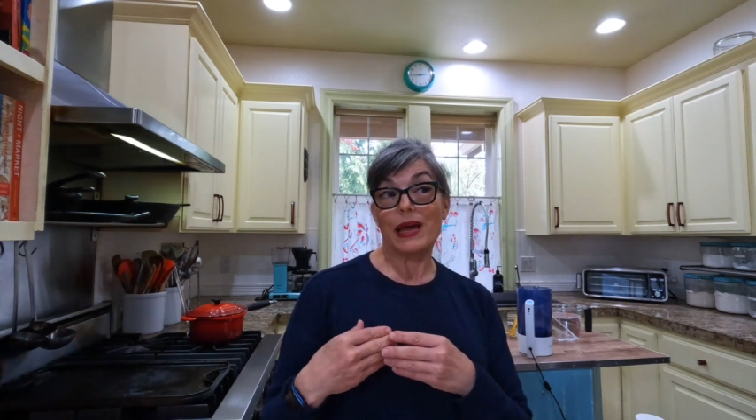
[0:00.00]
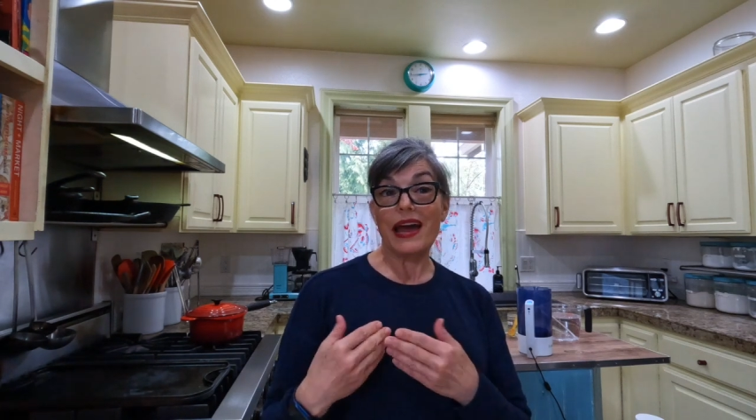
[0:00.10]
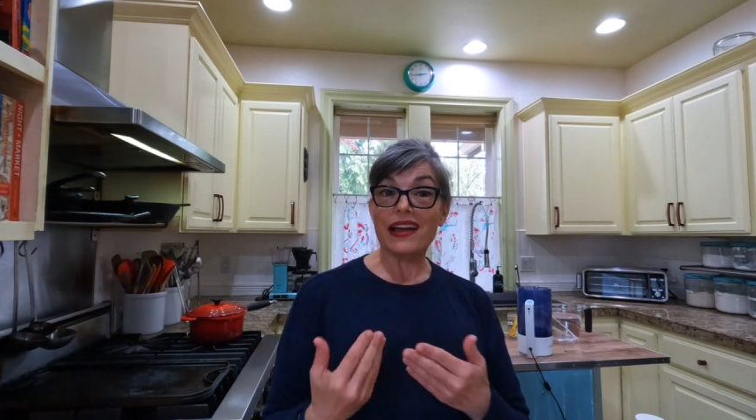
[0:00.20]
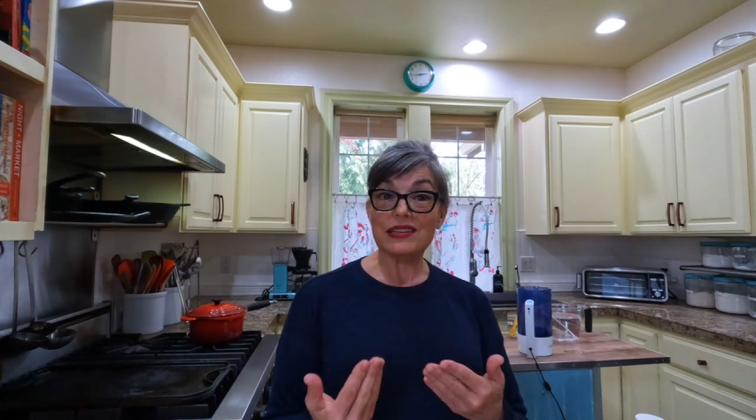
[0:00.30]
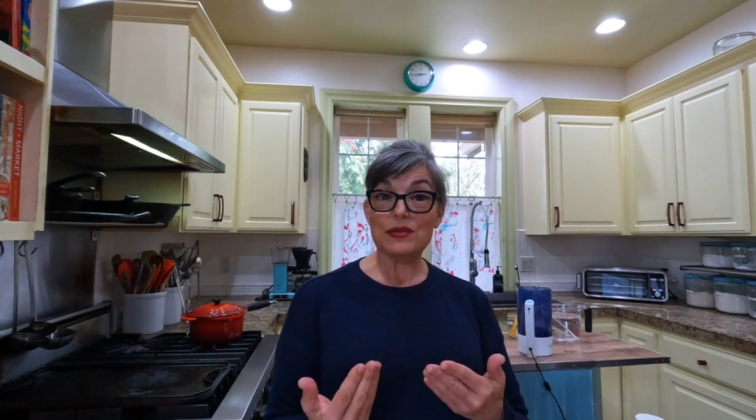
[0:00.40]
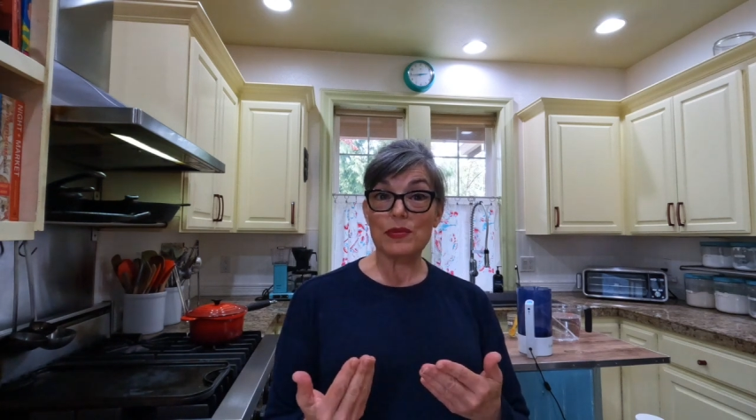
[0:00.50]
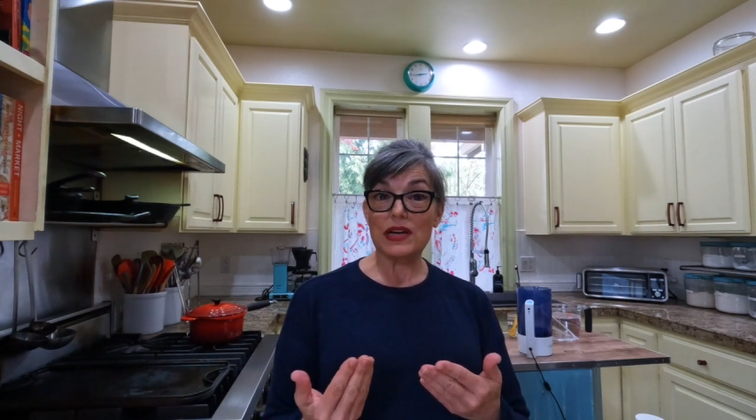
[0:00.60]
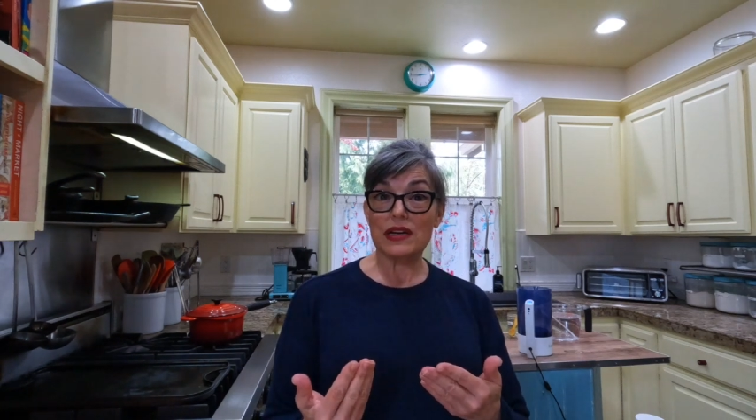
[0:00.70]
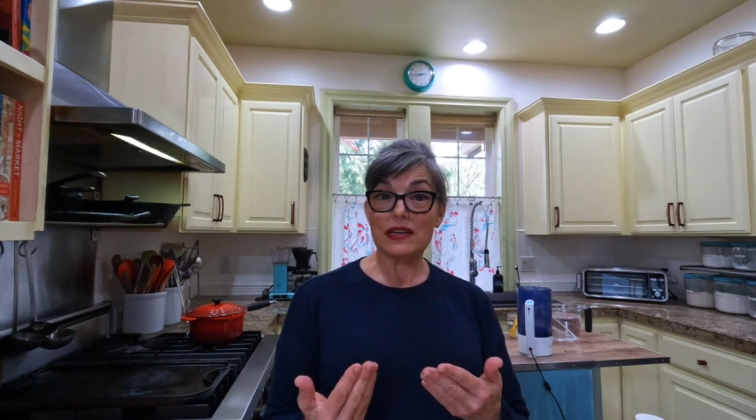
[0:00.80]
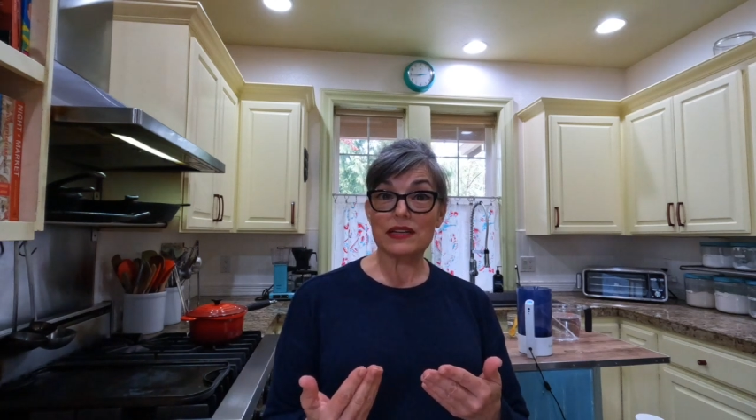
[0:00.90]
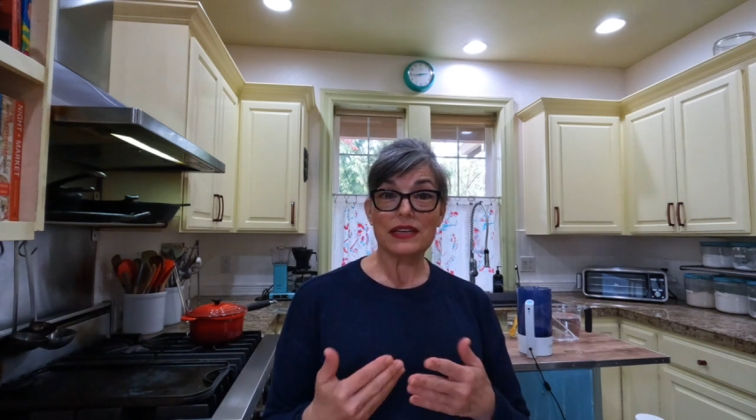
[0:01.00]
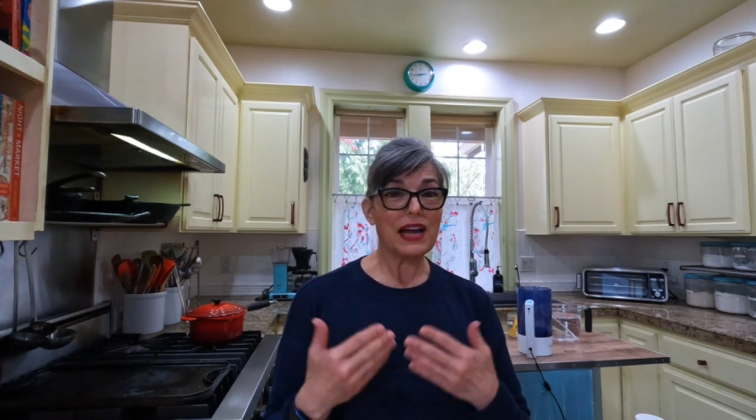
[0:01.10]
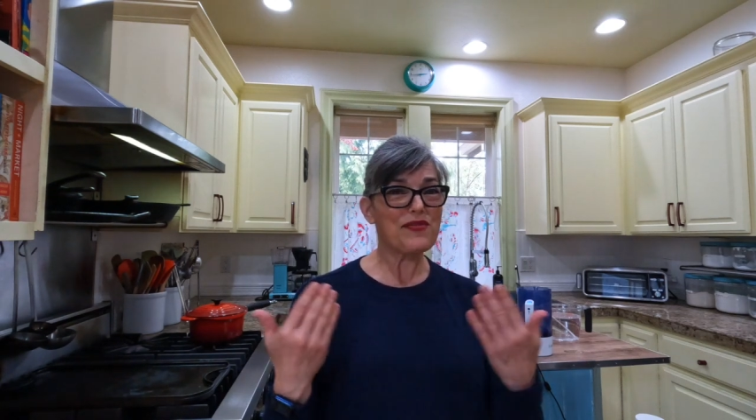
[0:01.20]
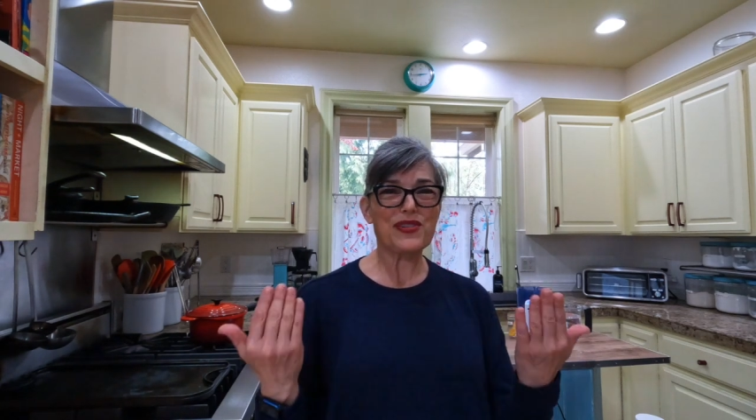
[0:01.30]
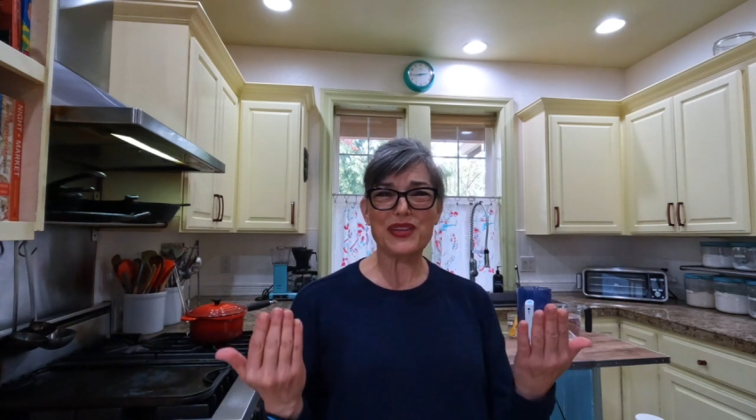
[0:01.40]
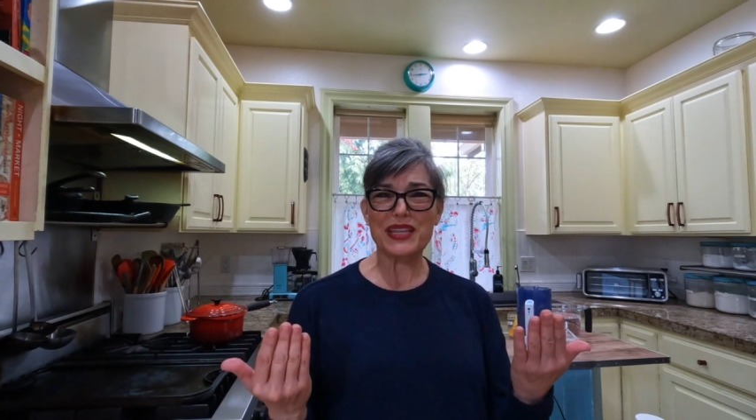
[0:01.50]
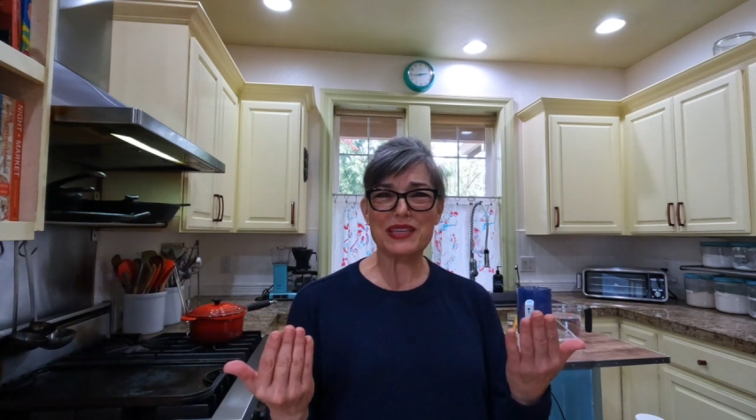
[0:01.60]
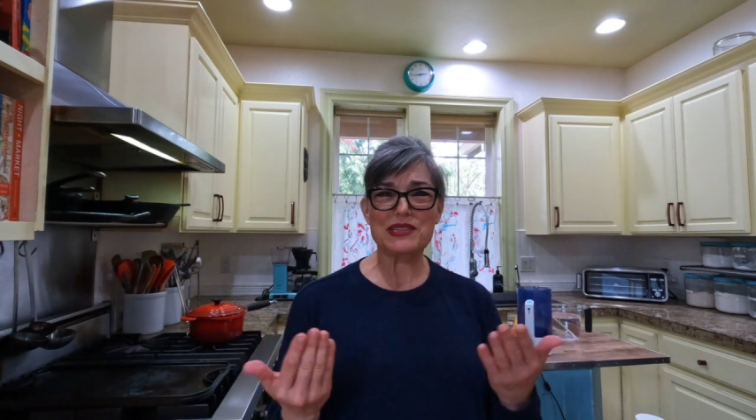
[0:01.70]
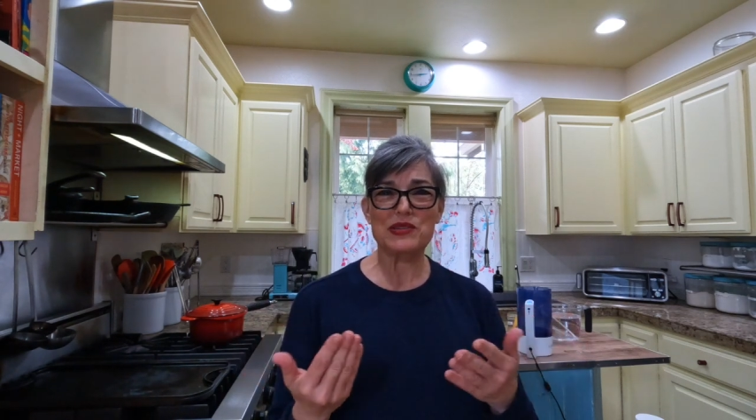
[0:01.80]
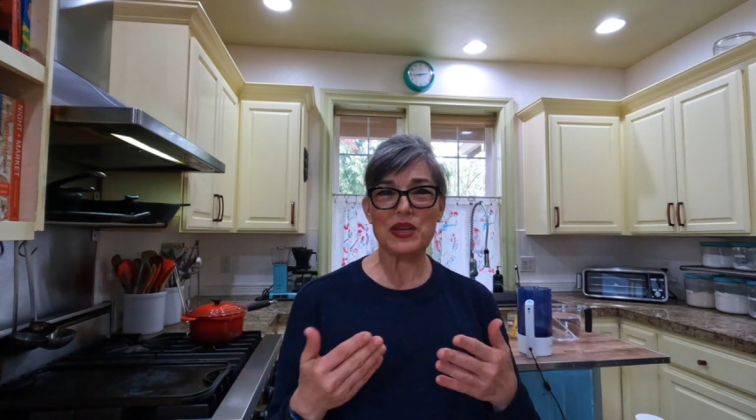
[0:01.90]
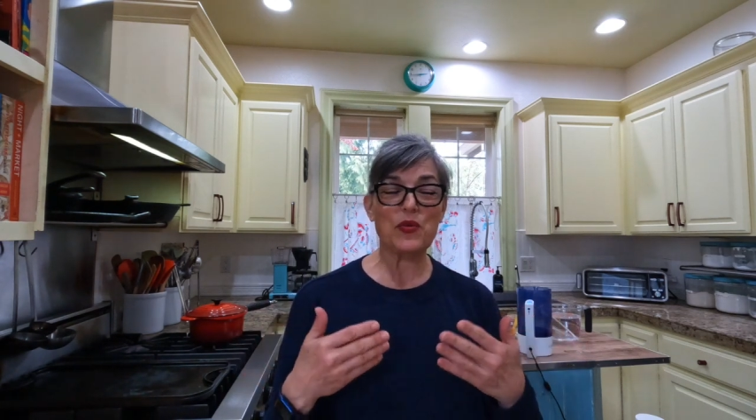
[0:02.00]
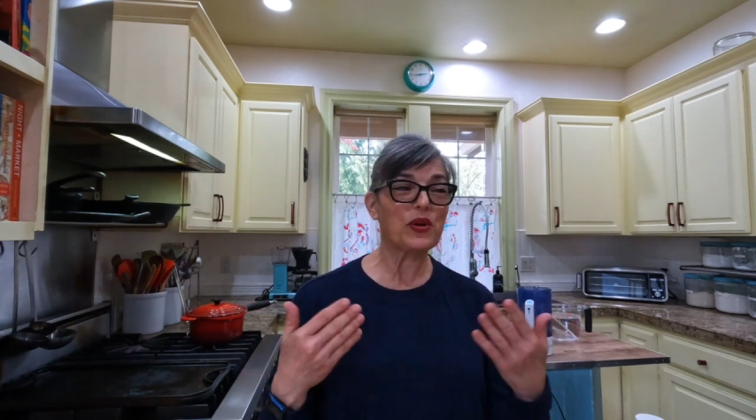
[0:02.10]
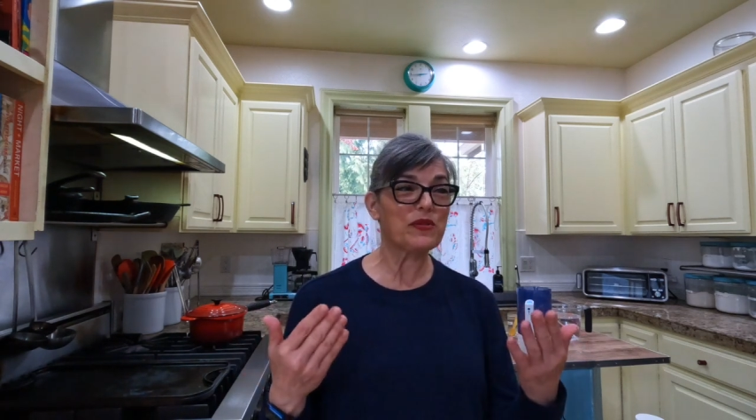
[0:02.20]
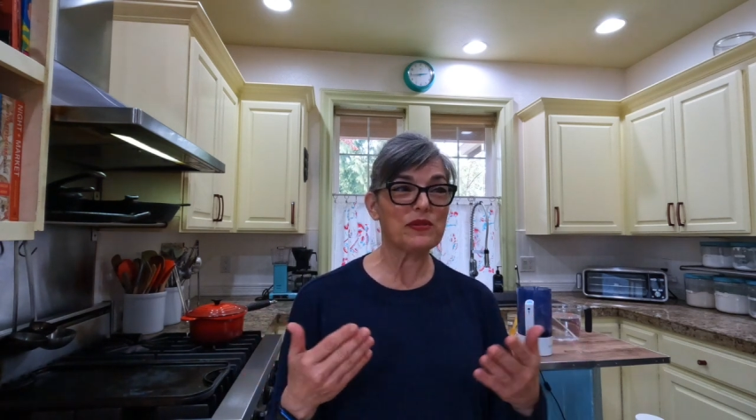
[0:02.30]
Eczema. I feel like this is one of